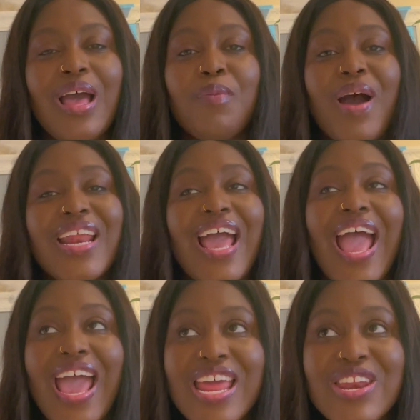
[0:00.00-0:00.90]
By
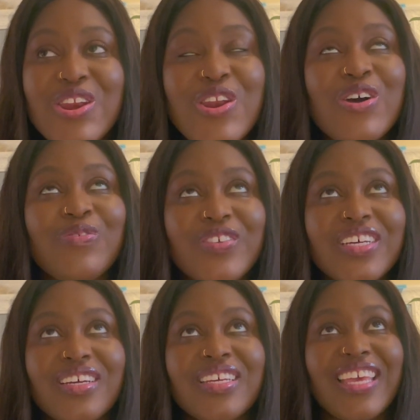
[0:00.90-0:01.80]
the end of
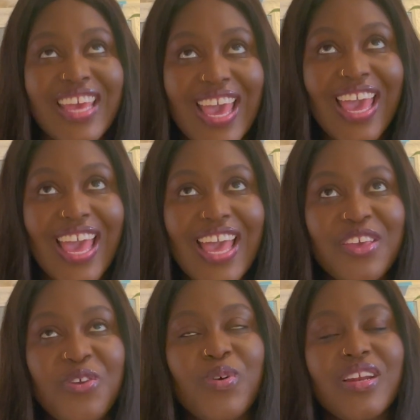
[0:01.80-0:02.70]
the year,
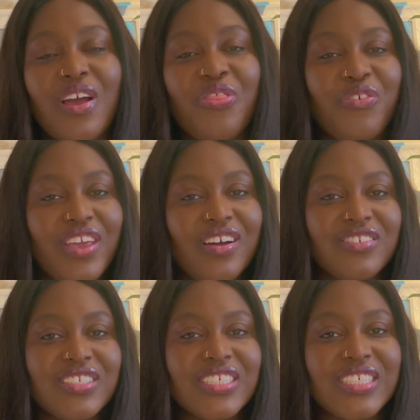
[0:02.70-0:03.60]
you would have done
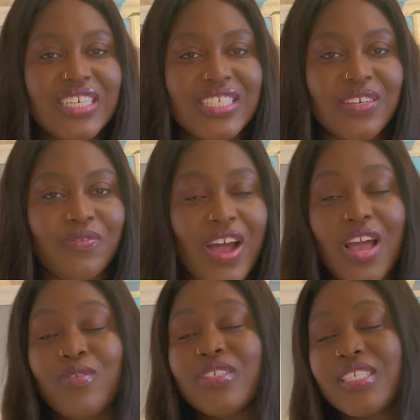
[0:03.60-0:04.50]

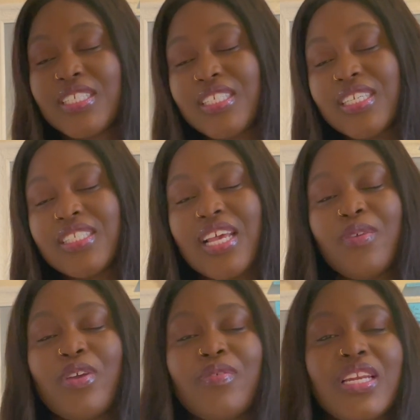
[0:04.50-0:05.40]
365 or 66 days
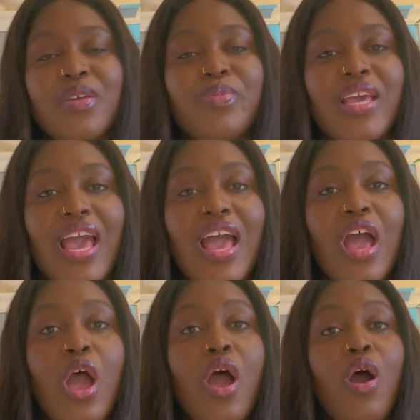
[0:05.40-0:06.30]
if you have a leap year
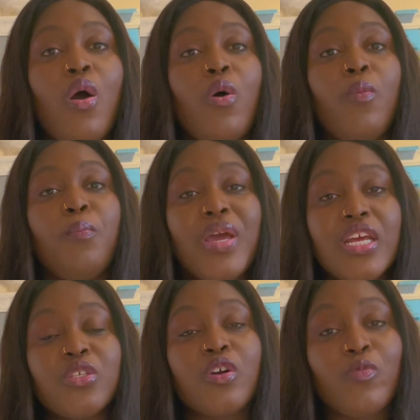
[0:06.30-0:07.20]

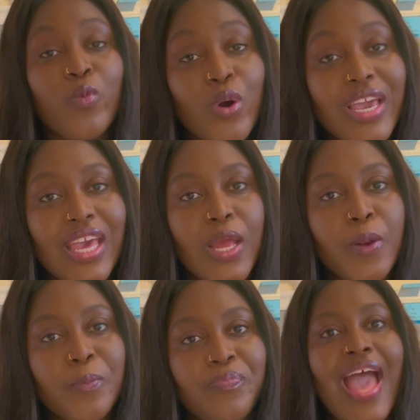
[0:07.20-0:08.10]
minutes of
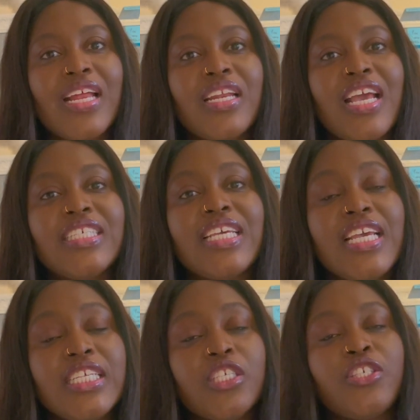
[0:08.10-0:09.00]
walking. And it's
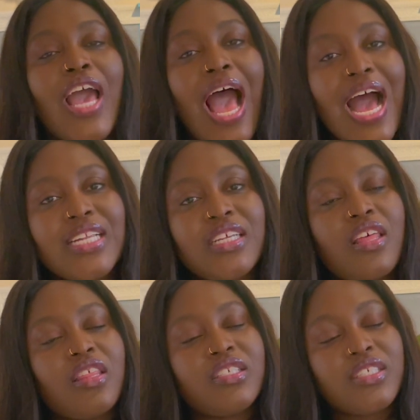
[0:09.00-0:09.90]
easy to add
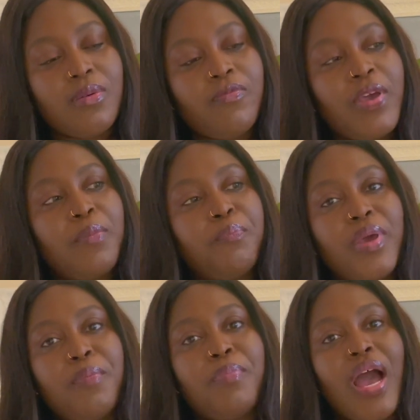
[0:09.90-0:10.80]
something
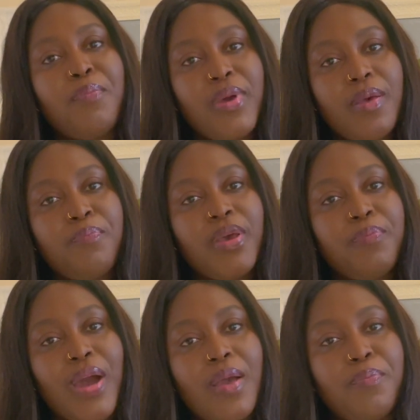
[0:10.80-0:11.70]
bit by
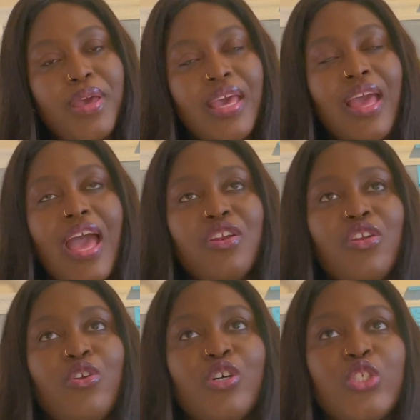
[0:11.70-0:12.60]
bit,
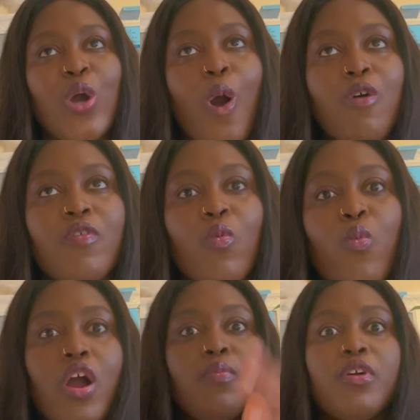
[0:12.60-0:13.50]
and not
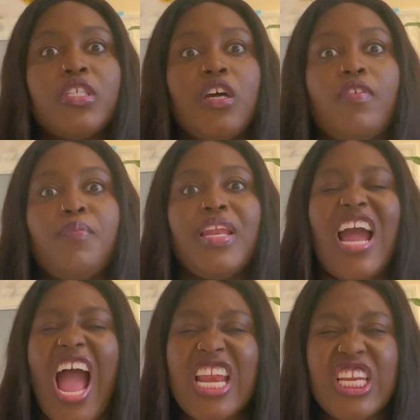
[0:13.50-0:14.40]
overwhelm yourself and be
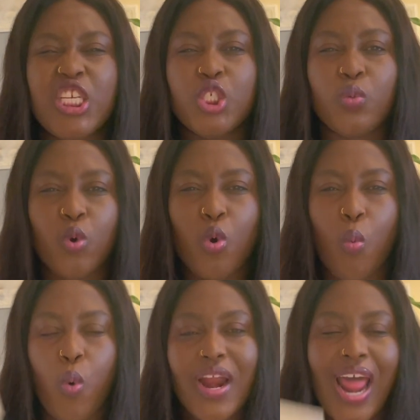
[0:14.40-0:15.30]
like, I need to walk
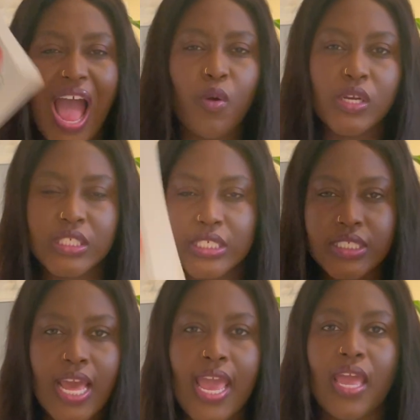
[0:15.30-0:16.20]
1 hour
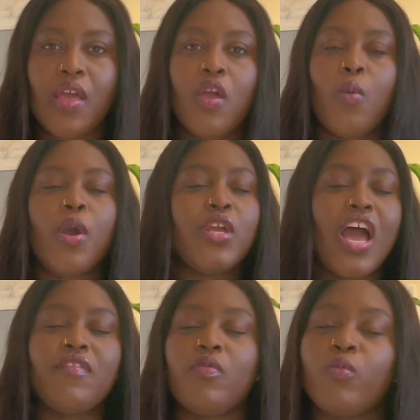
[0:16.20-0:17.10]
today when you
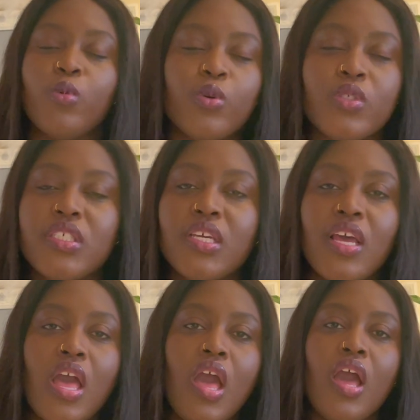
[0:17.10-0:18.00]
haven't walked
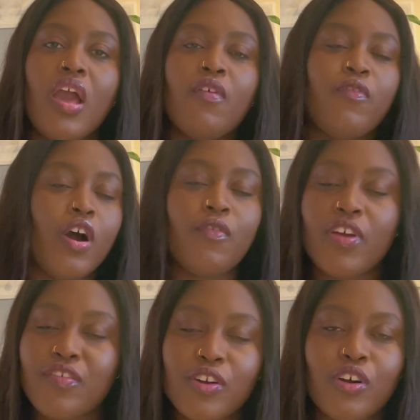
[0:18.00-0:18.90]
for a
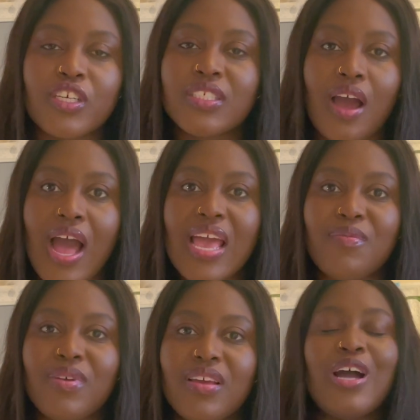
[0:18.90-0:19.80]
very long
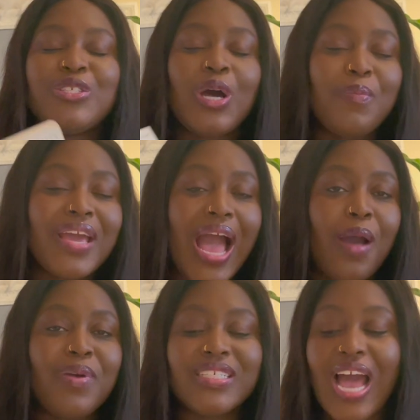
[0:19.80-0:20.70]
time. Atomic
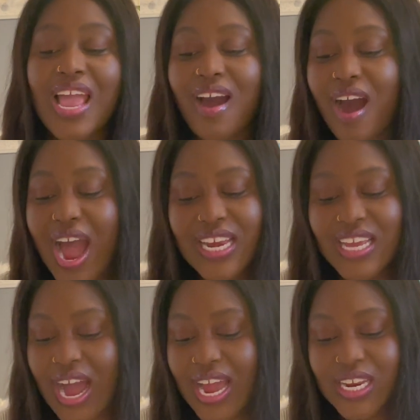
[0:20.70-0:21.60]
Habits, I
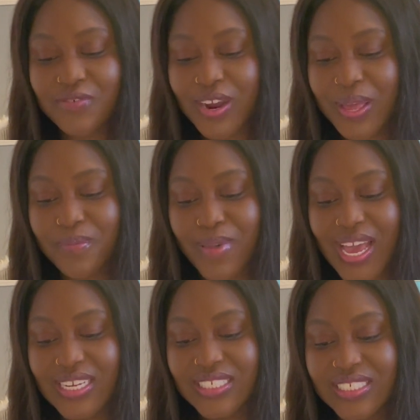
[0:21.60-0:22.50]
highly
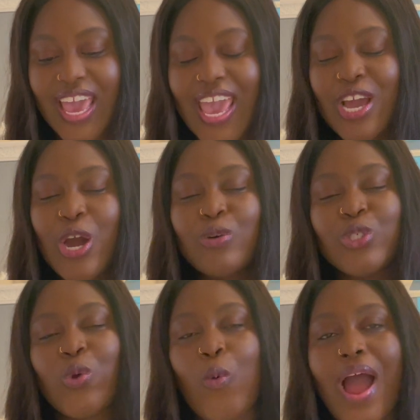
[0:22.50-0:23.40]
recommend. It
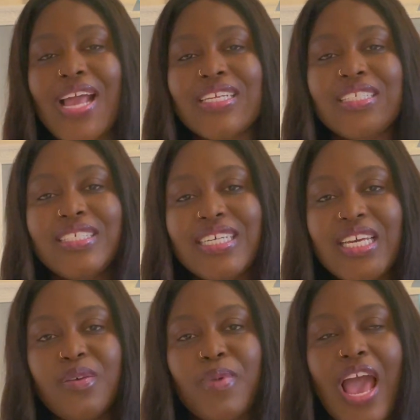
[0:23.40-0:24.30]
goes quite
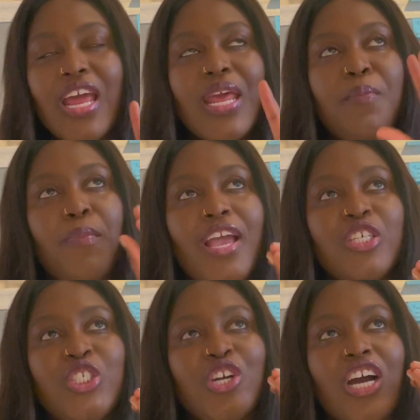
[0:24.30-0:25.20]
deep and it
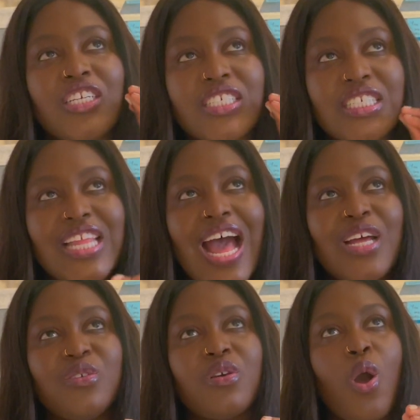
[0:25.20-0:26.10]
makes you
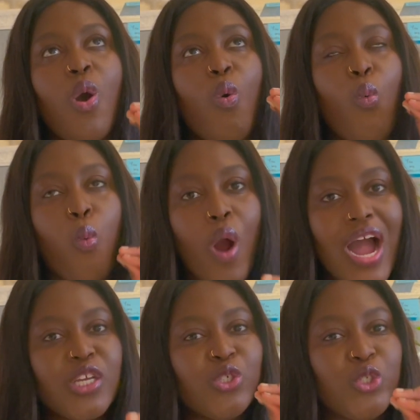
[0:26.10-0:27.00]
understand
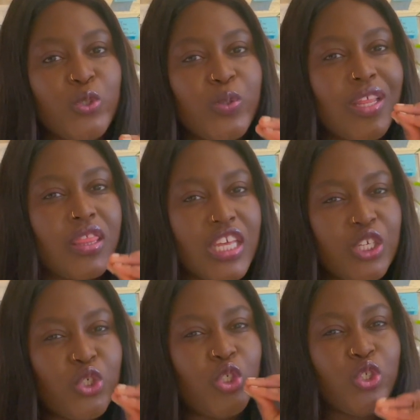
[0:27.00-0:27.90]
why you do the
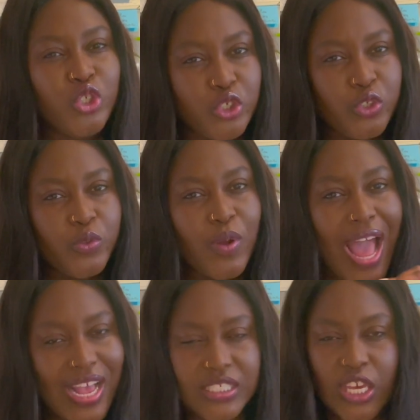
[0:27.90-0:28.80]
things you do
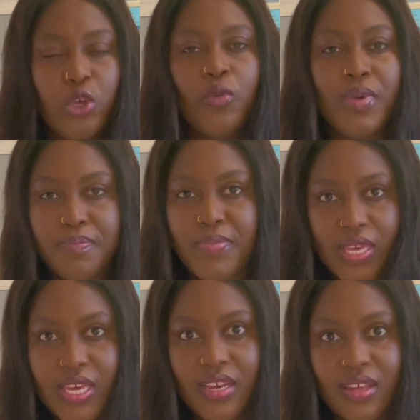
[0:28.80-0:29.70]
as a human
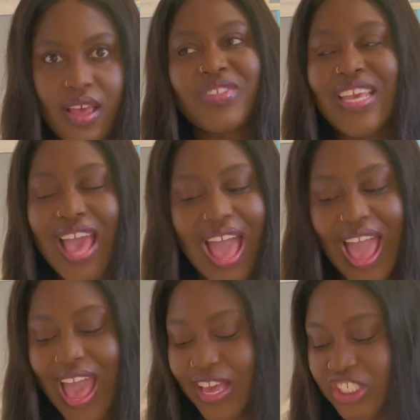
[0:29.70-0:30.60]
being.
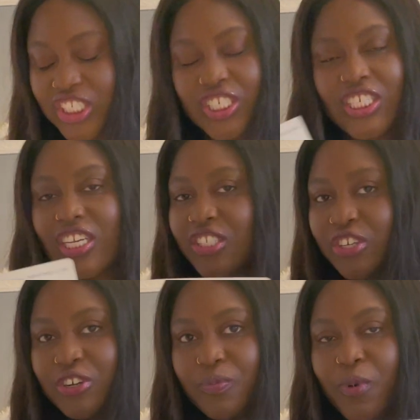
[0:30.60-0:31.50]
Yeah, it's just such a
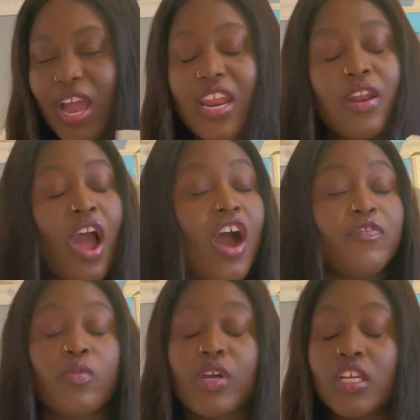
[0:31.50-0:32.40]
good book. And then
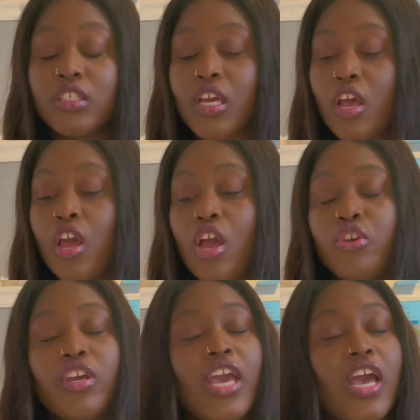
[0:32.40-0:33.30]
afterwards,
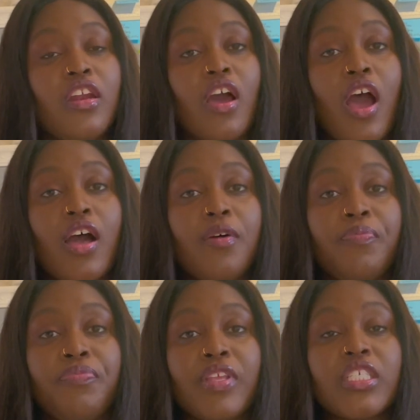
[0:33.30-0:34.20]
you
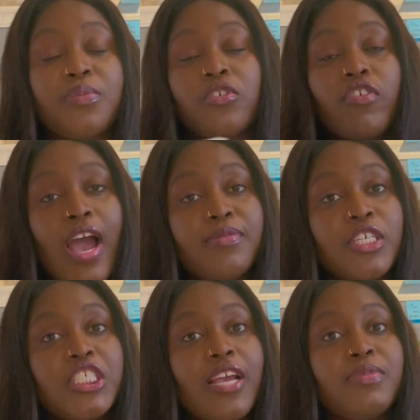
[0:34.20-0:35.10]
can subscribe
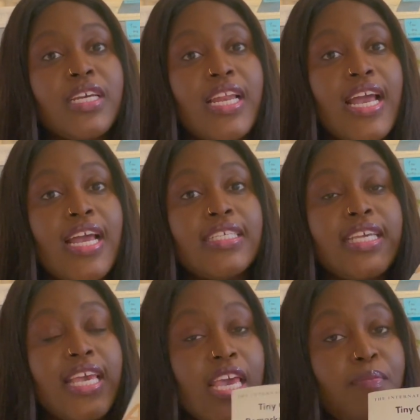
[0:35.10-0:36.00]
to James Clear's
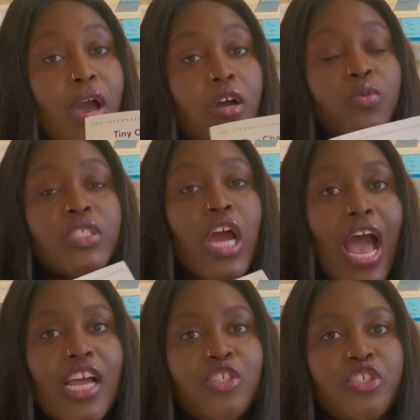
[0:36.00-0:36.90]
emails, which
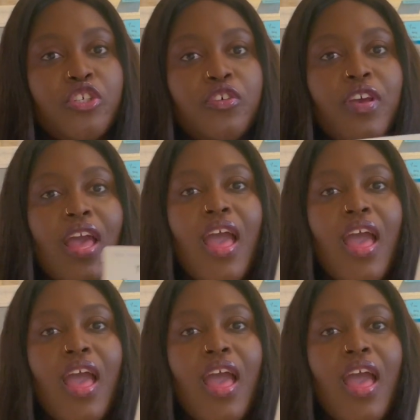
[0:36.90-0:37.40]
I do.